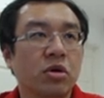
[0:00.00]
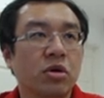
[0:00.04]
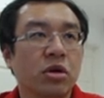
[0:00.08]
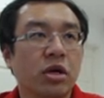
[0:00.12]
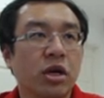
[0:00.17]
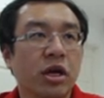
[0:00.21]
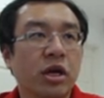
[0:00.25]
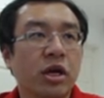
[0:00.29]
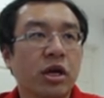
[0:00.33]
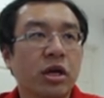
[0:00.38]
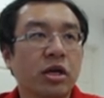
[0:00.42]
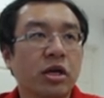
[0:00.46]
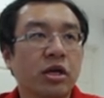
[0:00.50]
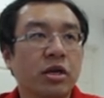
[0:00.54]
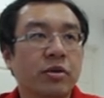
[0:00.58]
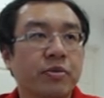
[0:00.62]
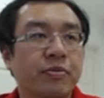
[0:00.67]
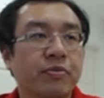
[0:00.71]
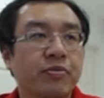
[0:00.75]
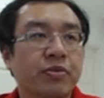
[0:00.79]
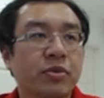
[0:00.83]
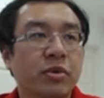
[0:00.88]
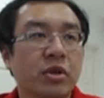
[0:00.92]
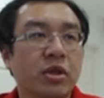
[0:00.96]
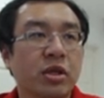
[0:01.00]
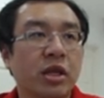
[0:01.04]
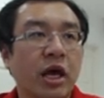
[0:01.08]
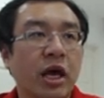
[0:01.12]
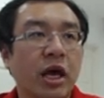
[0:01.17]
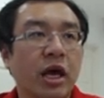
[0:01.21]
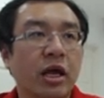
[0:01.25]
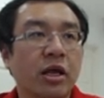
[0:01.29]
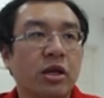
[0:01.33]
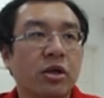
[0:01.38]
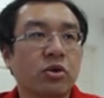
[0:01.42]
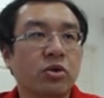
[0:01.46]
a8,
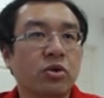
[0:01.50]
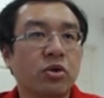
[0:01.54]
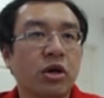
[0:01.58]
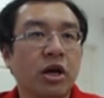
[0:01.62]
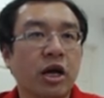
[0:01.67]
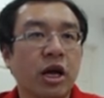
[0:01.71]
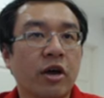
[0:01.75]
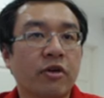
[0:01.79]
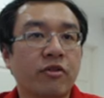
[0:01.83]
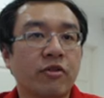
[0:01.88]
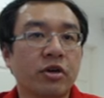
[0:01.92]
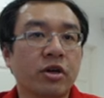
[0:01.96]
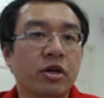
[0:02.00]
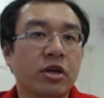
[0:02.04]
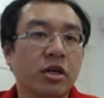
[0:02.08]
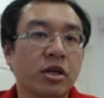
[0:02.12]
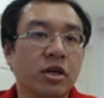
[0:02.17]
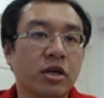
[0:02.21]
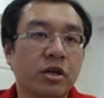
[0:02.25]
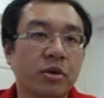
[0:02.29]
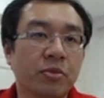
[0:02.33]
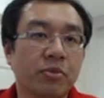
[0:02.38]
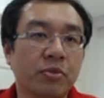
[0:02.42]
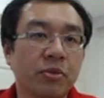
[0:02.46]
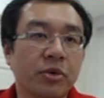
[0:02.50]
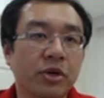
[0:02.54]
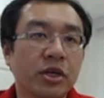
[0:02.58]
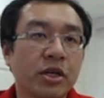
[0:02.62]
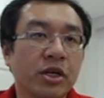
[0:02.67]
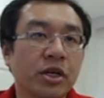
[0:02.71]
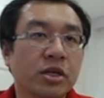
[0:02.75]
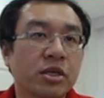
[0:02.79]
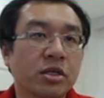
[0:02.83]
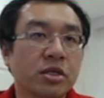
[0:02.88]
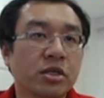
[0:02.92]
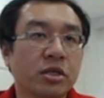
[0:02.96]
then you have a
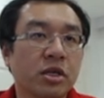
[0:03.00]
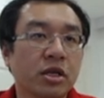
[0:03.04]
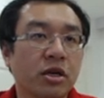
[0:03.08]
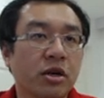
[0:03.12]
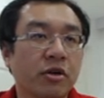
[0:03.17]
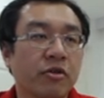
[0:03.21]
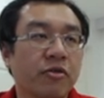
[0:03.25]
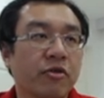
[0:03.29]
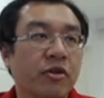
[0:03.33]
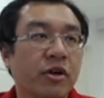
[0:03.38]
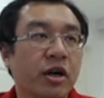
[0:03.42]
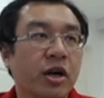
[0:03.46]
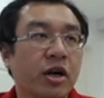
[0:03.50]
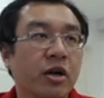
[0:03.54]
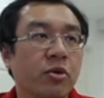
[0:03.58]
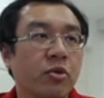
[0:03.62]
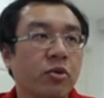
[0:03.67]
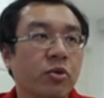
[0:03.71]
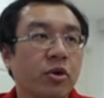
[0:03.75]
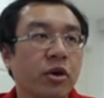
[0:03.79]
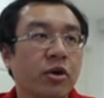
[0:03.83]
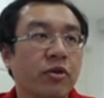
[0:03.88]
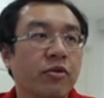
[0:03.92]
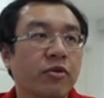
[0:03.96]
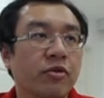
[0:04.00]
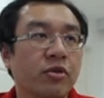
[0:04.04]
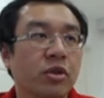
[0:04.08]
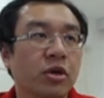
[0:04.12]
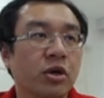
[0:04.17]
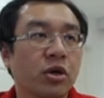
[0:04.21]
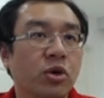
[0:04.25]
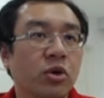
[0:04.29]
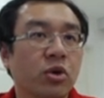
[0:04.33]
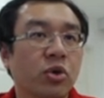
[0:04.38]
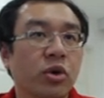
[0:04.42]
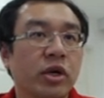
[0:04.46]
brilliant sacrifice with the
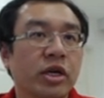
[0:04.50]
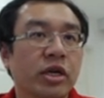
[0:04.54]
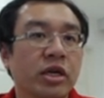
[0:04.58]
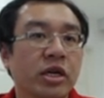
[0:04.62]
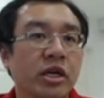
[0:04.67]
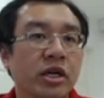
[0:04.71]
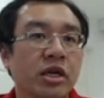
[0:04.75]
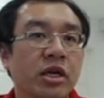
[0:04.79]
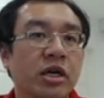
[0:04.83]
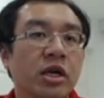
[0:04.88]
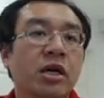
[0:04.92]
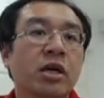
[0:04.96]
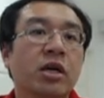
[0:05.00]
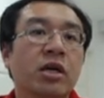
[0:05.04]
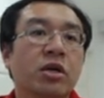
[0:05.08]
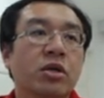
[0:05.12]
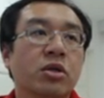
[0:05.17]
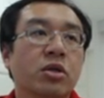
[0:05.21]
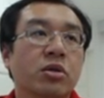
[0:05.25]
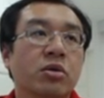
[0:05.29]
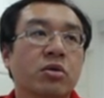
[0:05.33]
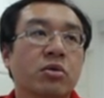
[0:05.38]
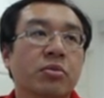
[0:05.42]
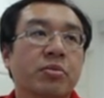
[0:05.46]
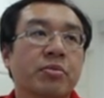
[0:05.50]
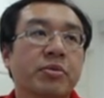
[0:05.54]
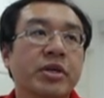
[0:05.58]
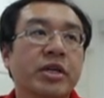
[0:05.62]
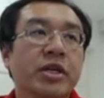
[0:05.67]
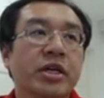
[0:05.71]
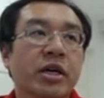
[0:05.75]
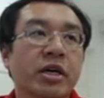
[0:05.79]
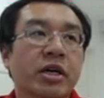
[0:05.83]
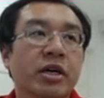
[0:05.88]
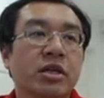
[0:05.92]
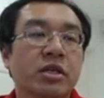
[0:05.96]
queen to
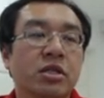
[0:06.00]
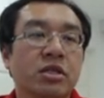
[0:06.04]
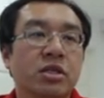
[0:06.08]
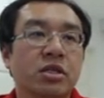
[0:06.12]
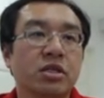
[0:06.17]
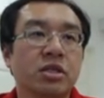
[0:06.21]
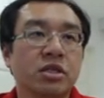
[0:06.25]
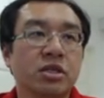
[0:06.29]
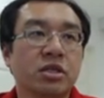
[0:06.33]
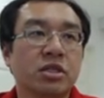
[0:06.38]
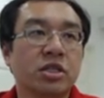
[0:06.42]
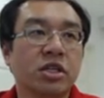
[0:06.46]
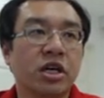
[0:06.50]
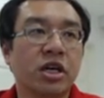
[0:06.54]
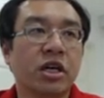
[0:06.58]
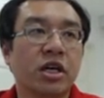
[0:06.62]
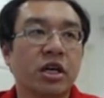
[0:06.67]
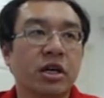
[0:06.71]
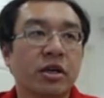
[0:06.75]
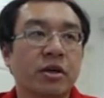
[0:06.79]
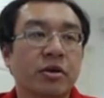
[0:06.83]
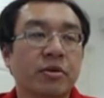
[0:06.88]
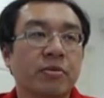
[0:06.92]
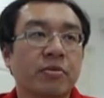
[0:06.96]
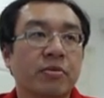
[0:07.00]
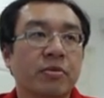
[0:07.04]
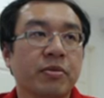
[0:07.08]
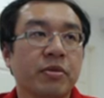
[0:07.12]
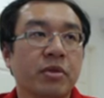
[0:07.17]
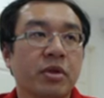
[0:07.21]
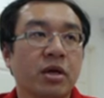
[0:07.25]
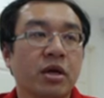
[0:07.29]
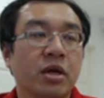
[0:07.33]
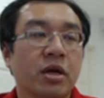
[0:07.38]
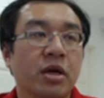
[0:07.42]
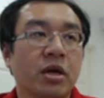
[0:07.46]
b8 check.
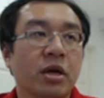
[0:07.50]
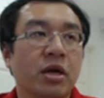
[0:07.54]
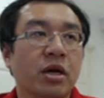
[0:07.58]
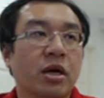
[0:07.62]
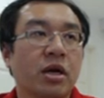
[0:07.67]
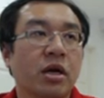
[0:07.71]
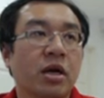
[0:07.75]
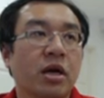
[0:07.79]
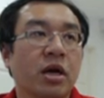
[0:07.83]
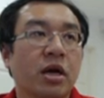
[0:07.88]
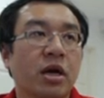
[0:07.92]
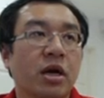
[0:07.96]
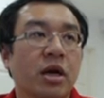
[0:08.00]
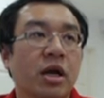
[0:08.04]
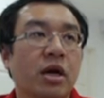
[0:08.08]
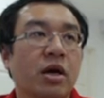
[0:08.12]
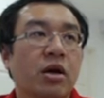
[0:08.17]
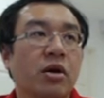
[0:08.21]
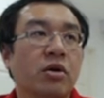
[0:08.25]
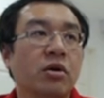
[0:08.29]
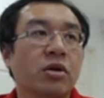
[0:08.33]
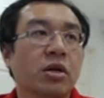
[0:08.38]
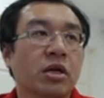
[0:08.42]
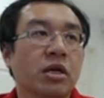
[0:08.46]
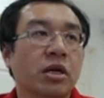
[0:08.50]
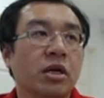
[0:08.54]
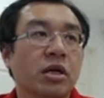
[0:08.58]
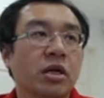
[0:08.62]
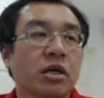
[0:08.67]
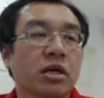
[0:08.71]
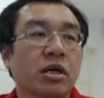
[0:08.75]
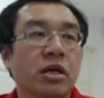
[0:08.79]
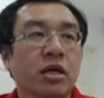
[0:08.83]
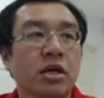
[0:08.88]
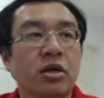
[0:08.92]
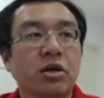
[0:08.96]
And now the
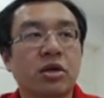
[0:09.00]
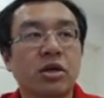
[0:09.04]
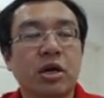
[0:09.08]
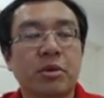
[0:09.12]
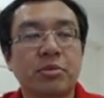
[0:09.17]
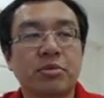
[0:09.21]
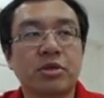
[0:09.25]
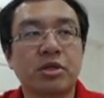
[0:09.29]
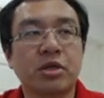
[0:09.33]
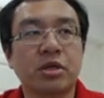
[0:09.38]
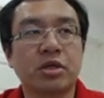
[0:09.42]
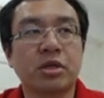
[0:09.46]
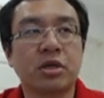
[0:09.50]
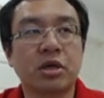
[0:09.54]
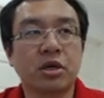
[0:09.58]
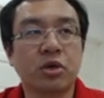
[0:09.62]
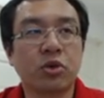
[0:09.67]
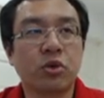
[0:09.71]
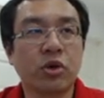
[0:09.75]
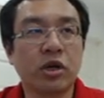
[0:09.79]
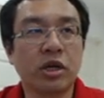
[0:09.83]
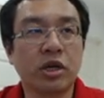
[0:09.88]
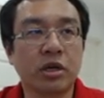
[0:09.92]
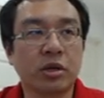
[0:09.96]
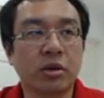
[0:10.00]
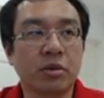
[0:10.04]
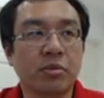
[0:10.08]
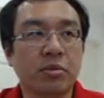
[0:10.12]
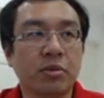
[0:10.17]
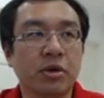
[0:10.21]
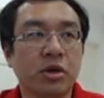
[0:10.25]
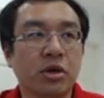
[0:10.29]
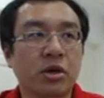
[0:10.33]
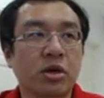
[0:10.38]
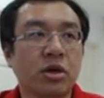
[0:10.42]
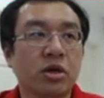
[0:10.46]
king cannot capture the queen
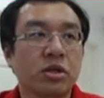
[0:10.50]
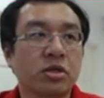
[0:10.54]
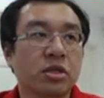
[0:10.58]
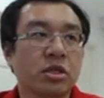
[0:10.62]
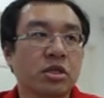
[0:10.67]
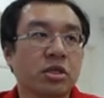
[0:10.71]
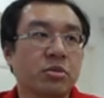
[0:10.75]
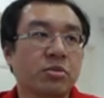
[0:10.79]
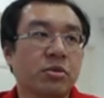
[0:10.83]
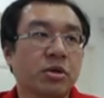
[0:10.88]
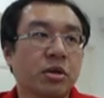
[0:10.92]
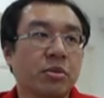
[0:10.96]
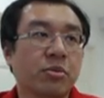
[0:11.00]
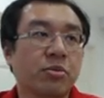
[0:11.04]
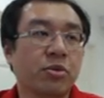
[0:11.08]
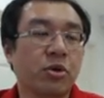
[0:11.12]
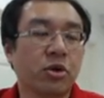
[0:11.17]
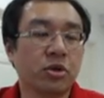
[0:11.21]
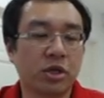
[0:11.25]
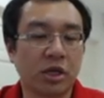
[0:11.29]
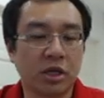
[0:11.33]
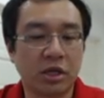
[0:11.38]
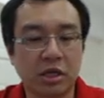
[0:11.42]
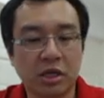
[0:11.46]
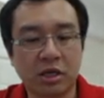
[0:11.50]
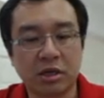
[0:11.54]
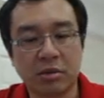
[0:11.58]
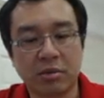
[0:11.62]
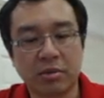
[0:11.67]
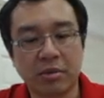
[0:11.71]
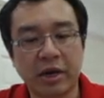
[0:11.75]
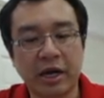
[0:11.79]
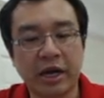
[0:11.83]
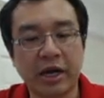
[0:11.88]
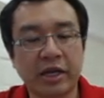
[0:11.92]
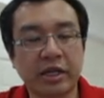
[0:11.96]
because it's being
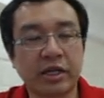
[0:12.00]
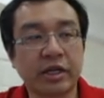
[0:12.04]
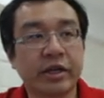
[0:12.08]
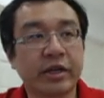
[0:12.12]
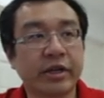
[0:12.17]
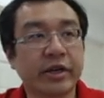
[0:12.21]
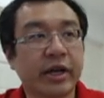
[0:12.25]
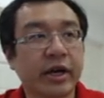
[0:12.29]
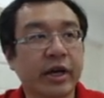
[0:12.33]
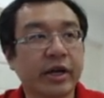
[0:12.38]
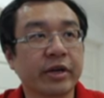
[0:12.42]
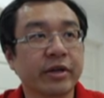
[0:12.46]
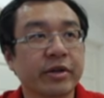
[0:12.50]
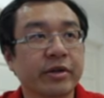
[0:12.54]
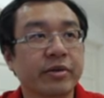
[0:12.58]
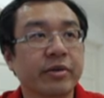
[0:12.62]
protected by the knight.